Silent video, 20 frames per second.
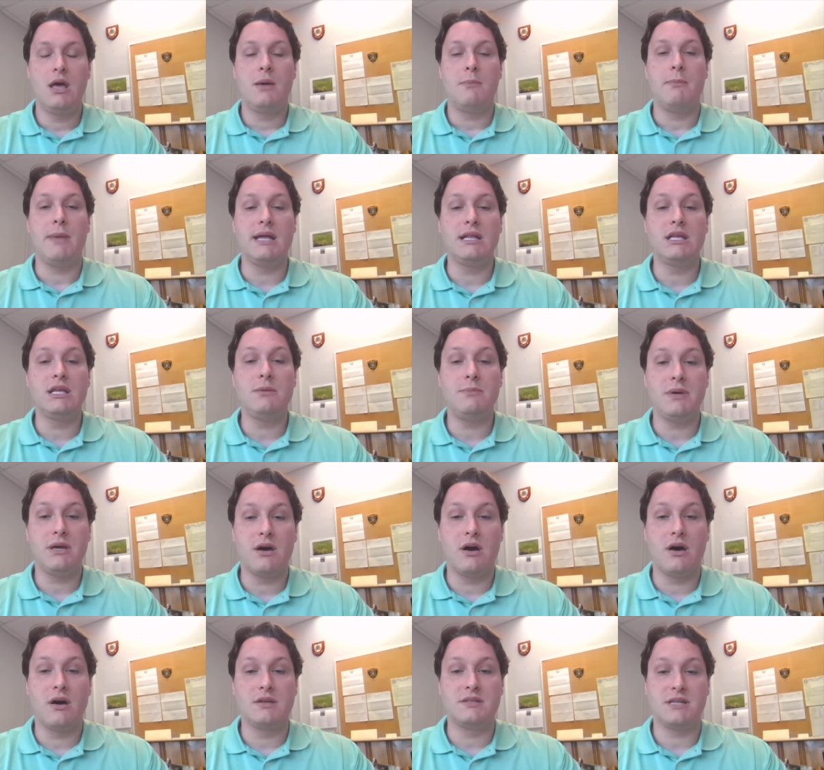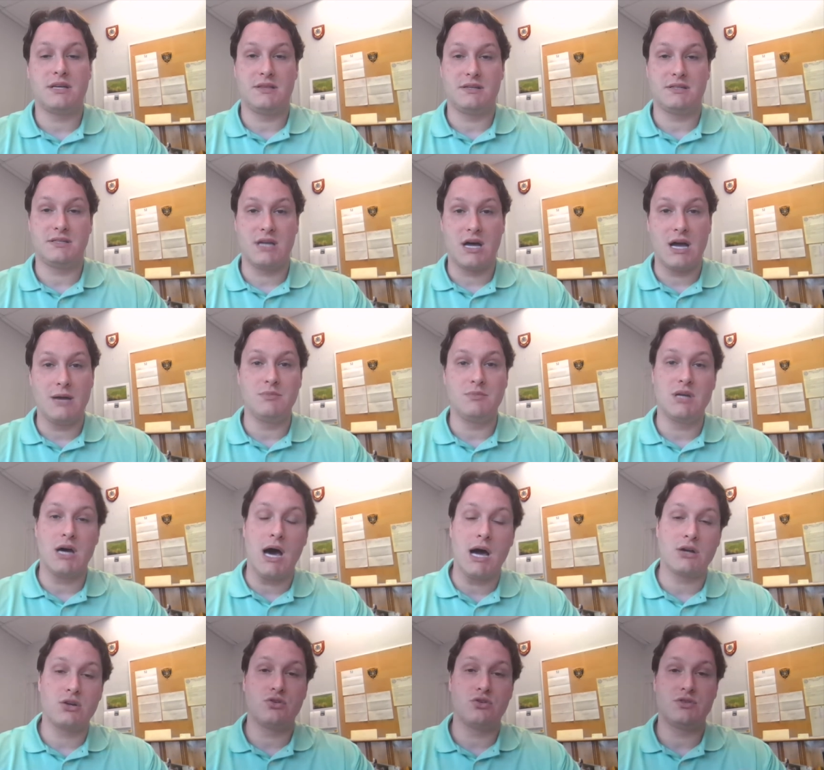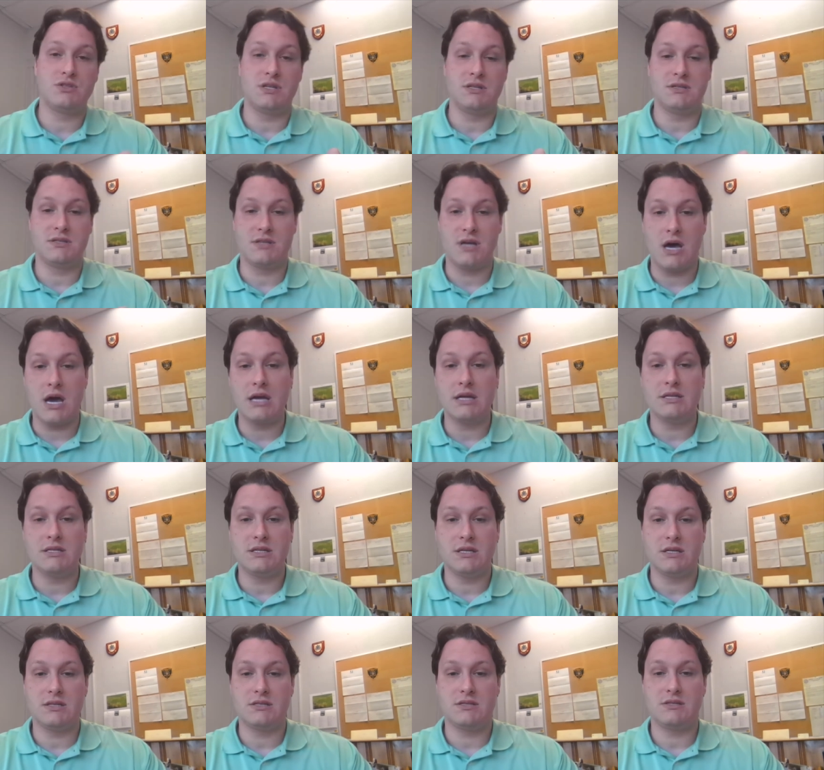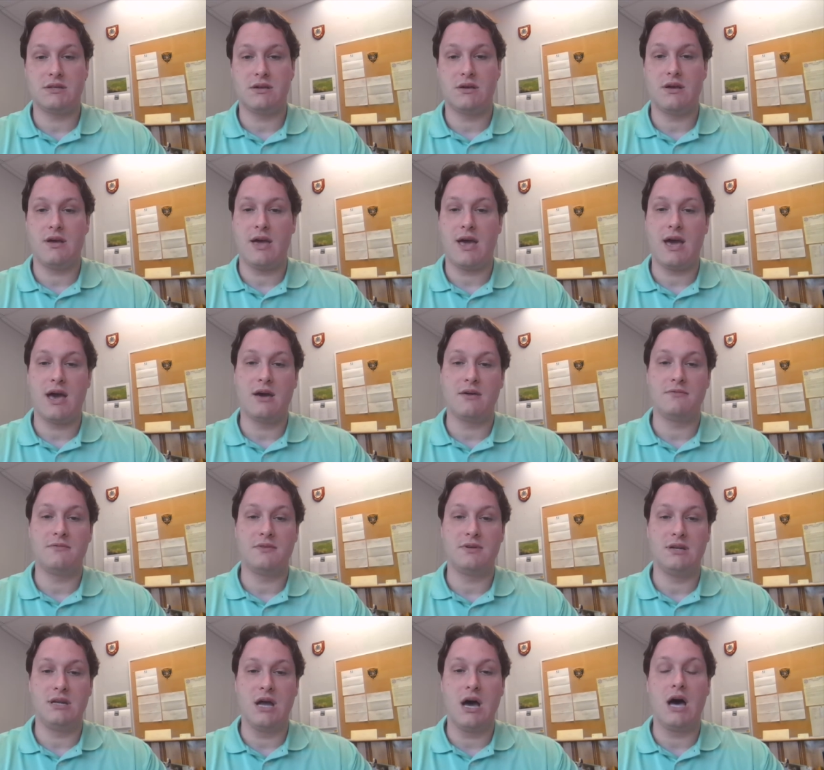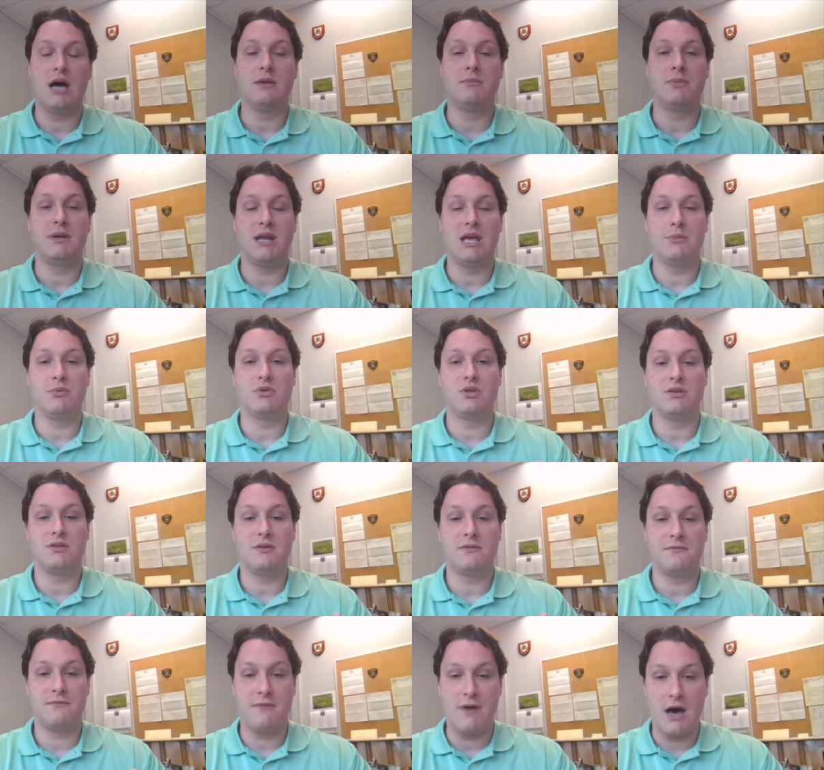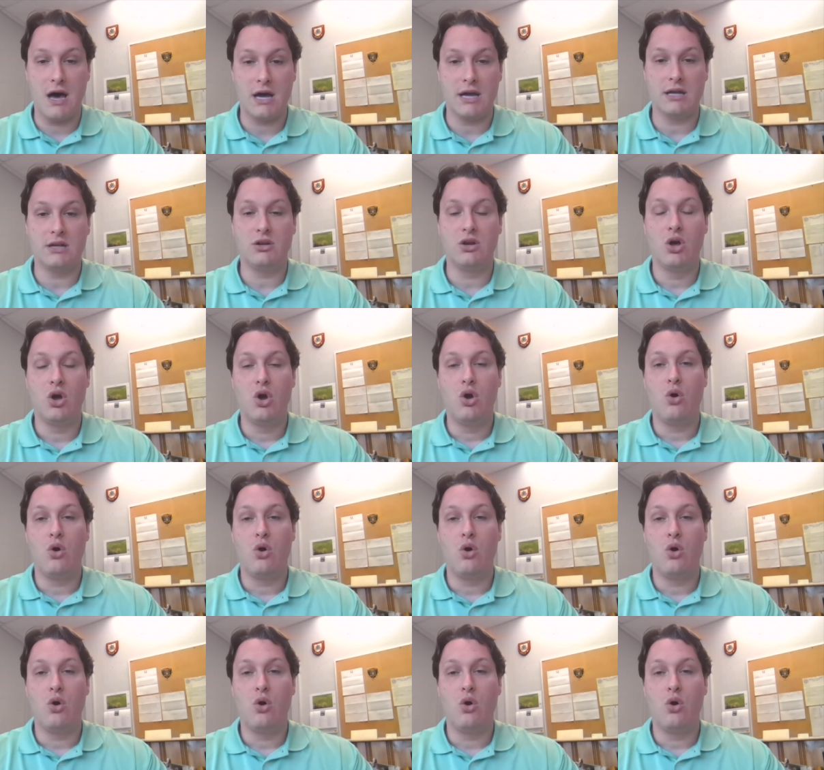mainly because at this time doctors and scientists have not been able to define